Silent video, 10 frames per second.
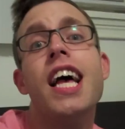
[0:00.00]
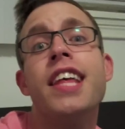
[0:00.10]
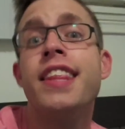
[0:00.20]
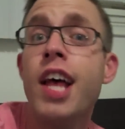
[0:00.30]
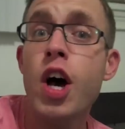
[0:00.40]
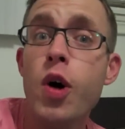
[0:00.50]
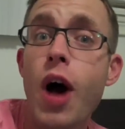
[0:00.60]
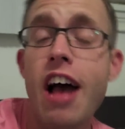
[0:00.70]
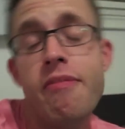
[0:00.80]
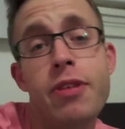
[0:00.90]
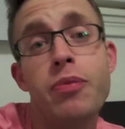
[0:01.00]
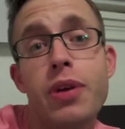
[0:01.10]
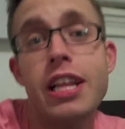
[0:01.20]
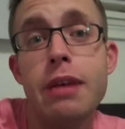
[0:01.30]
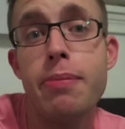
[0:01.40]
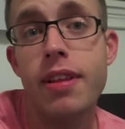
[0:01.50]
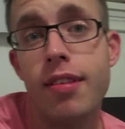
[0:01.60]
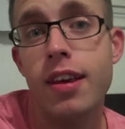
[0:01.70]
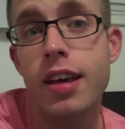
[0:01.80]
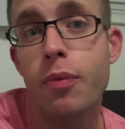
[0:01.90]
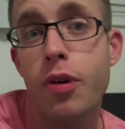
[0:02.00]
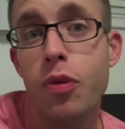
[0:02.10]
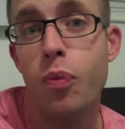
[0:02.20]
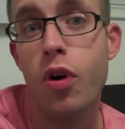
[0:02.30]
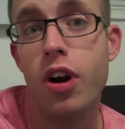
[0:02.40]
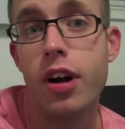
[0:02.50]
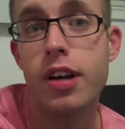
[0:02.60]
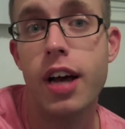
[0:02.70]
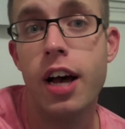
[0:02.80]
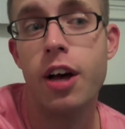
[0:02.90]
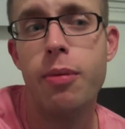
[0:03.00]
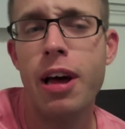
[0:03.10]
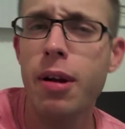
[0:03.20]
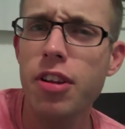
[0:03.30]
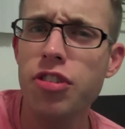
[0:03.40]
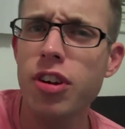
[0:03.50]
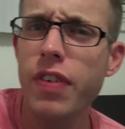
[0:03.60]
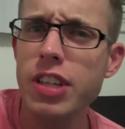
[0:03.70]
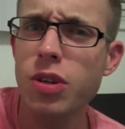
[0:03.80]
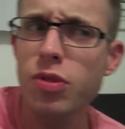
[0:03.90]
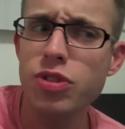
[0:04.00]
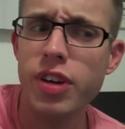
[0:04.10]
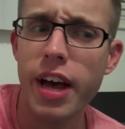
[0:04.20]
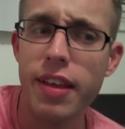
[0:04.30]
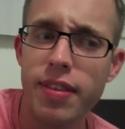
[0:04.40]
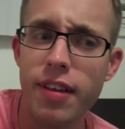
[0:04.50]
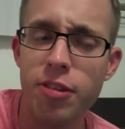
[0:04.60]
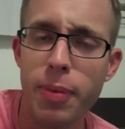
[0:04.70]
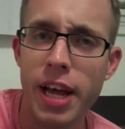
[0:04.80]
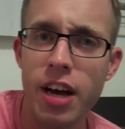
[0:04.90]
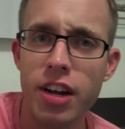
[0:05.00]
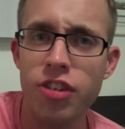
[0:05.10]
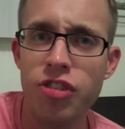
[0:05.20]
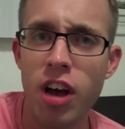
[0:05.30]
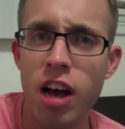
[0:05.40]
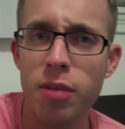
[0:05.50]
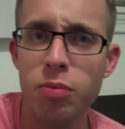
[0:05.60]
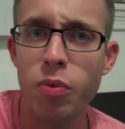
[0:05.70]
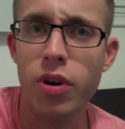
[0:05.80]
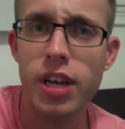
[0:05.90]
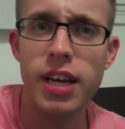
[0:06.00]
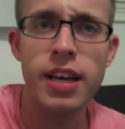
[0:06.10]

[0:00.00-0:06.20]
So I've been really busy with work. Um, I'm not sure if I told you guys this, but I got a job working